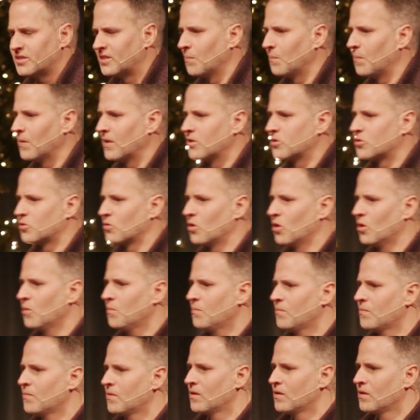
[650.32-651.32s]
your siblings'
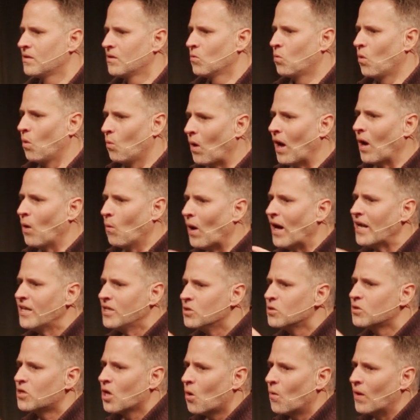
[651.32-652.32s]
room? Why
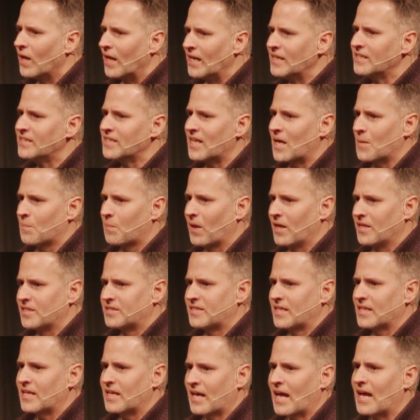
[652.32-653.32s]
do you go into that
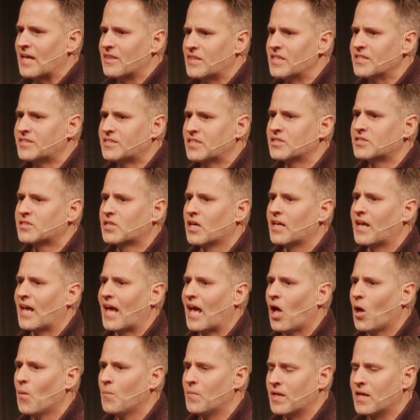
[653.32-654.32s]
place thinking, hey, this is going
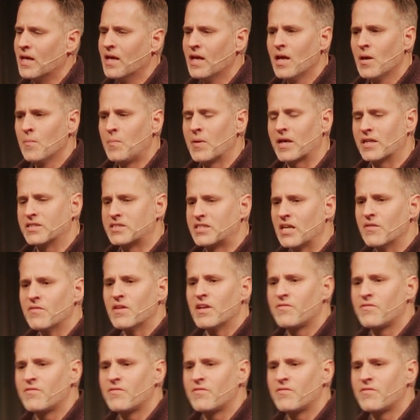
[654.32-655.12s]
to help me? Because